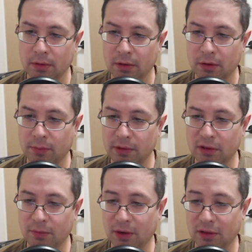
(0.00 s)
Queen
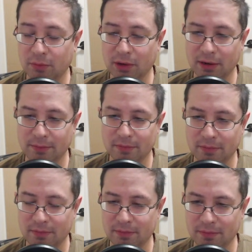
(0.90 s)
c1 is what I'm
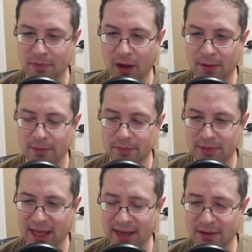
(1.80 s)

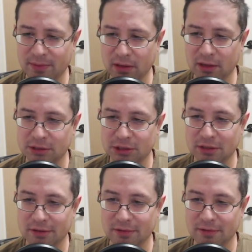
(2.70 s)
planning, but it's such a